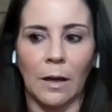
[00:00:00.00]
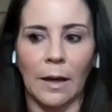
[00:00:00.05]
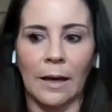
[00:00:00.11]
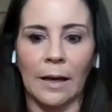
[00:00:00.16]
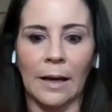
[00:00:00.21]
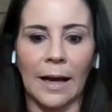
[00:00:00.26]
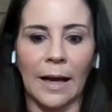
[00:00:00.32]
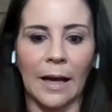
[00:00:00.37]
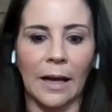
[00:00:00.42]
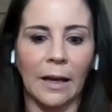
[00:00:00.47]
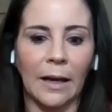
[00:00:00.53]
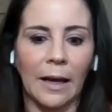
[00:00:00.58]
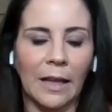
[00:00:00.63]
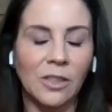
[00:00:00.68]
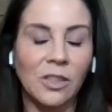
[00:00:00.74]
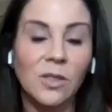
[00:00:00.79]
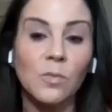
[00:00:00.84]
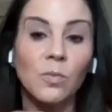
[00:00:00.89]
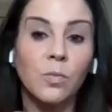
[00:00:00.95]
And I
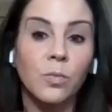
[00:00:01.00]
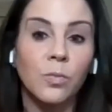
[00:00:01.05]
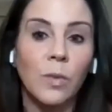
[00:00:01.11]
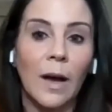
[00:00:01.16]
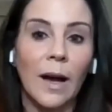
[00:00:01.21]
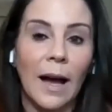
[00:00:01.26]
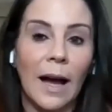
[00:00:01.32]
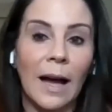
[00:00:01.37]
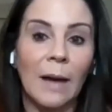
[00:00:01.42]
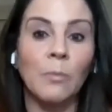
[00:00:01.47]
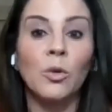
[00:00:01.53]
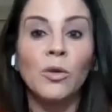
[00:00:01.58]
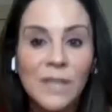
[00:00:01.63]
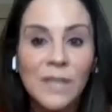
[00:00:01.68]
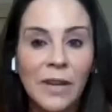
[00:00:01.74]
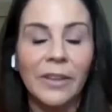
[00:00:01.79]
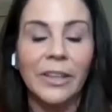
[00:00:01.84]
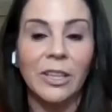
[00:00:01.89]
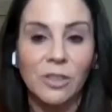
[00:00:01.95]
moved
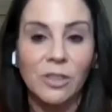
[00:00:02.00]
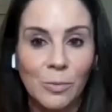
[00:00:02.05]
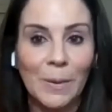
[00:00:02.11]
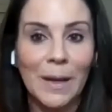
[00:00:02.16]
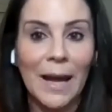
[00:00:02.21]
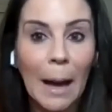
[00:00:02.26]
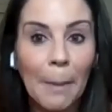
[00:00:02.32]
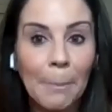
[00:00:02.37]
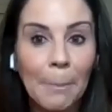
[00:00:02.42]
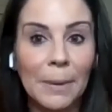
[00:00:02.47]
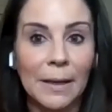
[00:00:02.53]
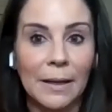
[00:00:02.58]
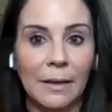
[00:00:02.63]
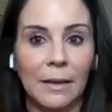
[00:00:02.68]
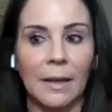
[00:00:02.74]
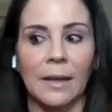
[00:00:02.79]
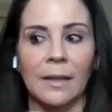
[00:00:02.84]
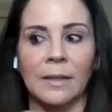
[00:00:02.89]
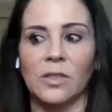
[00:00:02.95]
out here to be
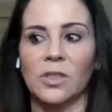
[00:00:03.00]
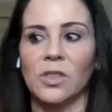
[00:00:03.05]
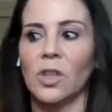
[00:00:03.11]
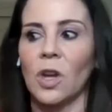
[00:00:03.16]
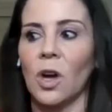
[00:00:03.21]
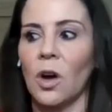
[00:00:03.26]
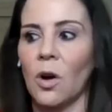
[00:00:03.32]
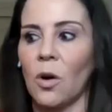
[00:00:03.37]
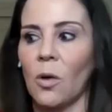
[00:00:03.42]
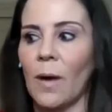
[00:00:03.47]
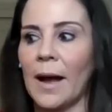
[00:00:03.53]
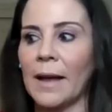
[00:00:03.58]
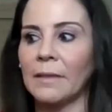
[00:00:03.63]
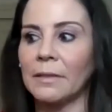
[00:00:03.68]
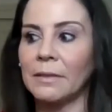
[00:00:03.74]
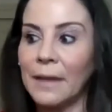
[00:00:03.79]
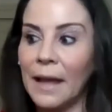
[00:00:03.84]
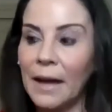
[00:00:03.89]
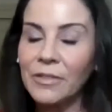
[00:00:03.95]
happy. And so I
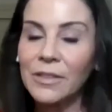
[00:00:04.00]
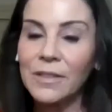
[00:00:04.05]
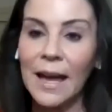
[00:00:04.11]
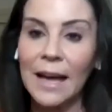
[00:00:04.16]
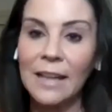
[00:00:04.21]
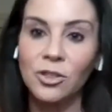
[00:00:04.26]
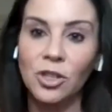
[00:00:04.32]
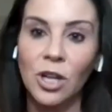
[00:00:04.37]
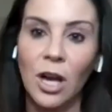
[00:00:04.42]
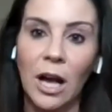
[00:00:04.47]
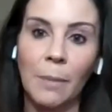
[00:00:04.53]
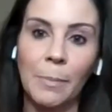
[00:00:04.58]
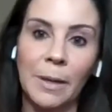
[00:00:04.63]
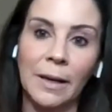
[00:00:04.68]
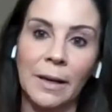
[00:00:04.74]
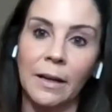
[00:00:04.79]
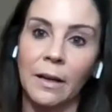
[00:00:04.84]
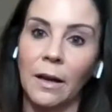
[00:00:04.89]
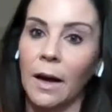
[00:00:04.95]
left that job
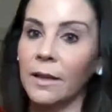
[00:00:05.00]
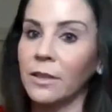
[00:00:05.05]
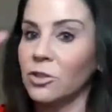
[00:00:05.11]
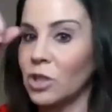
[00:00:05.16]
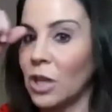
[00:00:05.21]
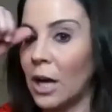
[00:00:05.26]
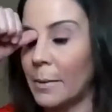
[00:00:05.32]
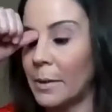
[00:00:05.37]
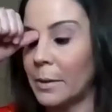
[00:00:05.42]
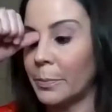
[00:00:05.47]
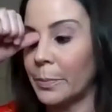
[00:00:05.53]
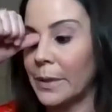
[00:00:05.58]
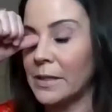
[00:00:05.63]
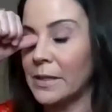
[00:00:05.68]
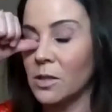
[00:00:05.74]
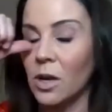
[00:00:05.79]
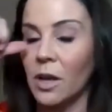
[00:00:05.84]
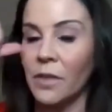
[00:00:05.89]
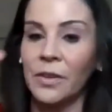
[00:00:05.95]
and I got a job at a place
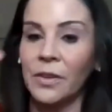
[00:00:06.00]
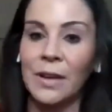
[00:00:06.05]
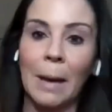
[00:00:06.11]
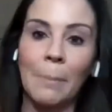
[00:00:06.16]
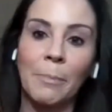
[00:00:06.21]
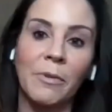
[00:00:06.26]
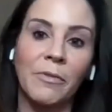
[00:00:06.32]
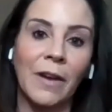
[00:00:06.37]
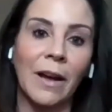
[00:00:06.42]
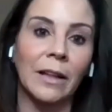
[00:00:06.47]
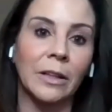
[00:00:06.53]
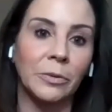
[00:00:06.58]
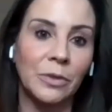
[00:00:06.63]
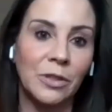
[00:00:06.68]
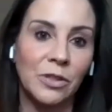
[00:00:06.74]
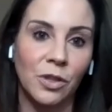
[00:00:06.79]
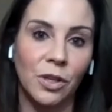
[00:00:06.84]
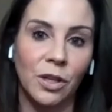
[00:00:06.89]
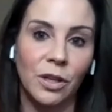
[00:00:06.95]
called the Napa Valley
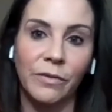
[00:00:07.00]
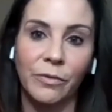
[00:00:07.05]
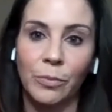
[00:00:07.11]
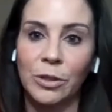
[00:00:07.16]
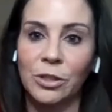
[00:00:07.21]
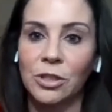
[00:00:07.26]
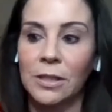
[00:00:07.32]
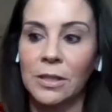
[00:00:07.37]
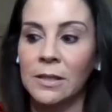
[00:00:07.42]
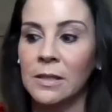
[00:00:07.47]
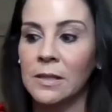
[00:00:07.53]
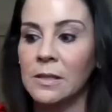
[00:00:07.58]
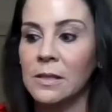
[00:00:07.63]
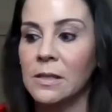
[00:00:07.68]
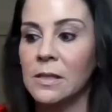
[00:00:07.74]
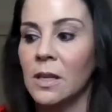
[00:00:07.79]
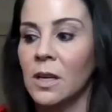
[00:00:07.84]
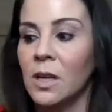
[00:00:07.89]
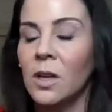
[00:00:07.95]
Reserve, which is
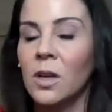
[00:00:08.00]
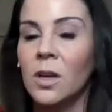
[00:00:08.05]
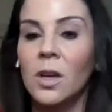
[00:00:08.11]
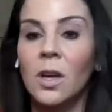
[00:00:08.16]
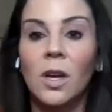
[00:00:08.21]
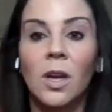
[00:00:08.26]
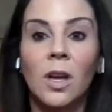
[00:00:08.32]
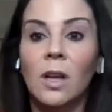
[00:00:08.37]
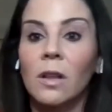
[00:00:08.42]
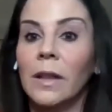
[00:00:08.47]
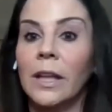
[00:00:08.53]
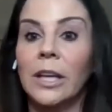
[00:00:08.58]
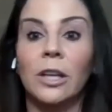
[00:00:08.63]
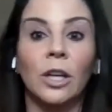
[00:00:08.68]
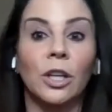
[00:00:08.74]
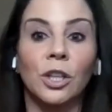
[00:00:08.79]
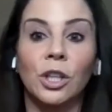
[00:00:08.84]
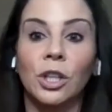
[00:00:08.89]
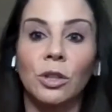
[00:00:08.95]
like
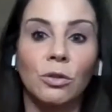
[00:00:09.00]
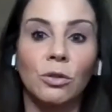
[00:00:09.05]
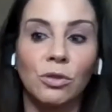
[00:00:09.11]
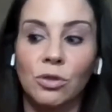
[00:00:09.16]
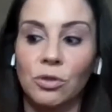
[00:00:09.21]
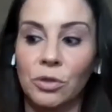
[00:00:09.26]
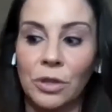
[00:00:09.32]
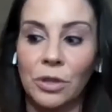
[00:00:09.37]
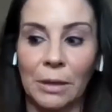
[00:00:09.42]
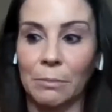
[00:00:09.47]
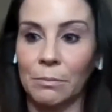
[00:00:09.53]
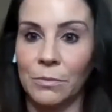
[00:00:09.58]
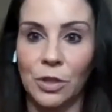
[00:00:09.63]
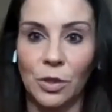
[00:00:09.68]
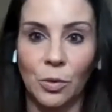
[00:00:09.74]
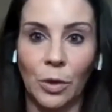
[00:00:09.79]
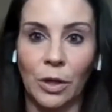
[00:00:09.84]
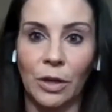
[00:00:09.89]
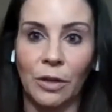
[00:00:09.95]
a huge dream
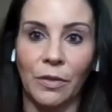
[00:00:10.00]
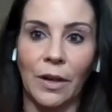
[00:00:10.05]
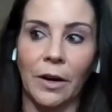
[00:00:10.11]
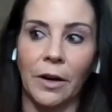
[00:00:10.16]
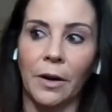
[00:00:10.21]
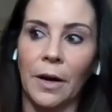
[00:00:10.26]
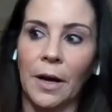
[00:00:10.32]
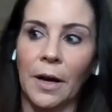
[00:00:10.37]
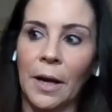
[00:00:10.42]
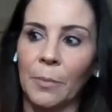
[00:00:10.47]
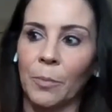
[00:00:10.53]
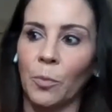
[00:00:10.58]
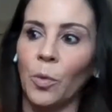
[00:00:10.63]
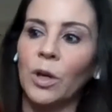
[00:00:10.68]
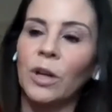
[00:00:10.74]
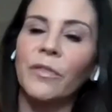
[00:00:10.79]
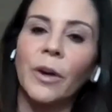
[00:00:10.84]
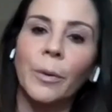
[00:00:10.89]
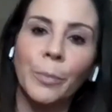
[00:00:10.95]
to work there.
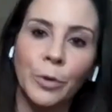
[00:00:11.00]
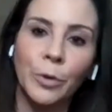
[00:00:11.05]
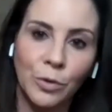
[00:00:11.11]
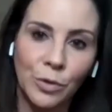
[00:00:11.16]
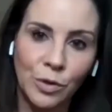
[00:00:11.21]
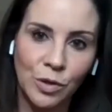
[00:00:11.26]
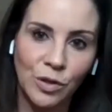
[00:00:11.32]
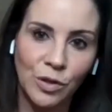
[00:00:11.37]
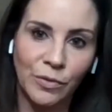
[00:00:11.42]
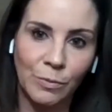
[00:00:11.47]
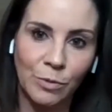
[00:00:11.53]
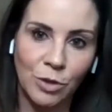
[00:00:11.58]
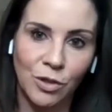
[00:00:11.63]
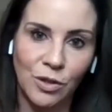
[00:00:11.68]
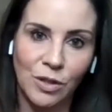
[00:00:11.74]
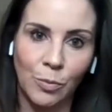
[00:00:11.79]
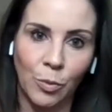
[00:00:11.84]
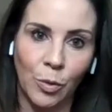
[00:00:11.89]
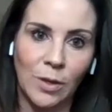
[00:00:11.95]
One of our producers from
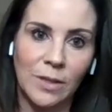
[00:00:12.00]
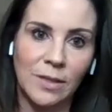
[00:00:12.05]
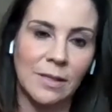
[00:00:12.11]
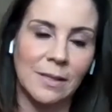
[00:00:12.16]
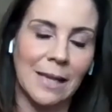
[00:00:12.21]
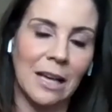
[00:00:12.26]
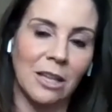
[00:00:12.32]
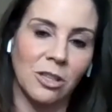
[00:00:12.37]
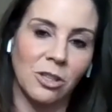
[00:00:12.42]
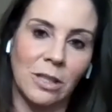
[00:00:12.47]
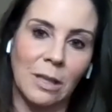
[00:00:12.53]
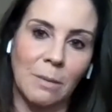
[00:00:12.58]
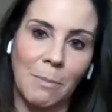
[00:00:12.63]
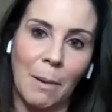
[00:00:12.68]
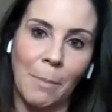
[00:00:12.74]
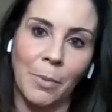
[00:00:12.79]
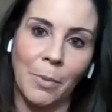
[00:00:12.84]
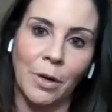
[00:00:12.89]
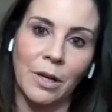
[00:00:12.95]
Jersey Boys is actually a
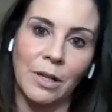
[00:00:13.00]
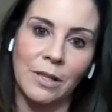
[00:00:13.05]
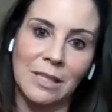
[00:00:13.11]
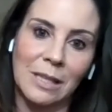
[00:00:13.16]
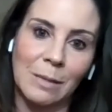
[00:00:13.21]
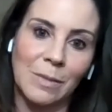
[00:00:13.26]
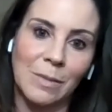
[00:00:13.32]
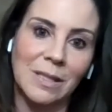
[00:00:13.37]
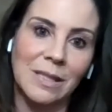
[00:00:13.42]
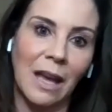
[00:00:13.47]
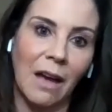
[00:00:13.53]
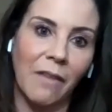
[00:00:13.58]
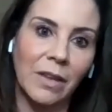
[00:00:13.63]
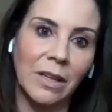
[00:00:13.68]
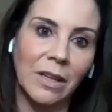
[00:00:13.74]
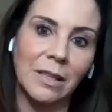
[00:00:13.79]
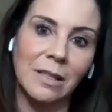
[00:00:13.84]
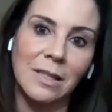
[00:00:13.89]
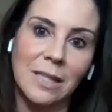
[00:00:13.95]
member. His name is
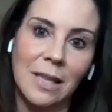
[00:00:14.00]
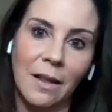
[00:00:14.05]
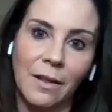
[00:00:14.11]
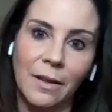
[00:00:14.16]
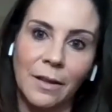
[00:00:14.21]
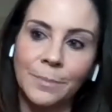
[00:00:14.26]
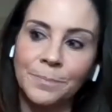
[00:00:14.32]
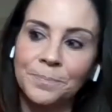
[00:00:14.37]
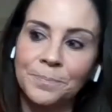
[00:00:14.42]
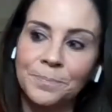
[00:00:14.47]
Kevin Kinsella.